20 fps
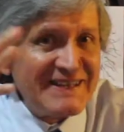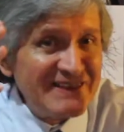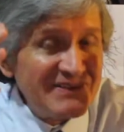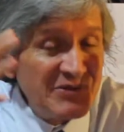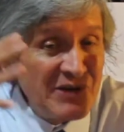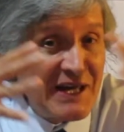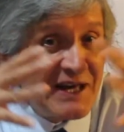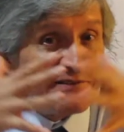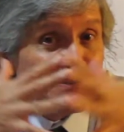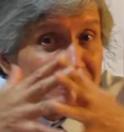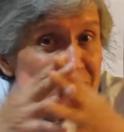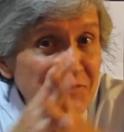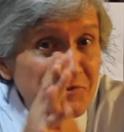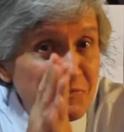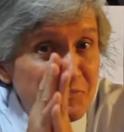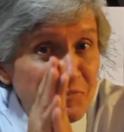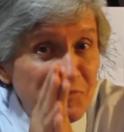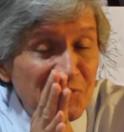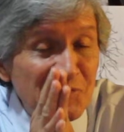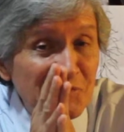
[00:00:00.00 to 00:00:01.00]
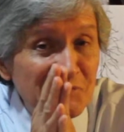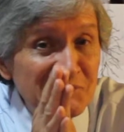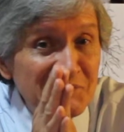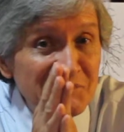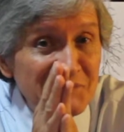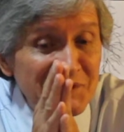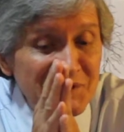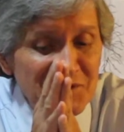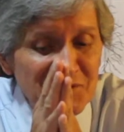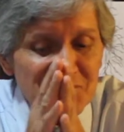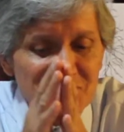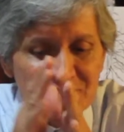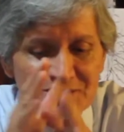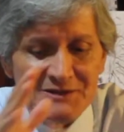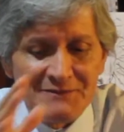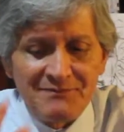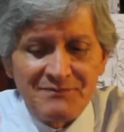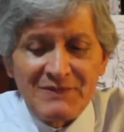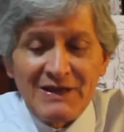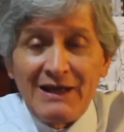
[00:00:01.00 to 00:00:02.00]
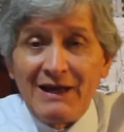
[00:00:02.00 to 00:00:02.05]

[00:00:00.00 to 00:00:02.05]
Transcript: We have a little problem there, you see?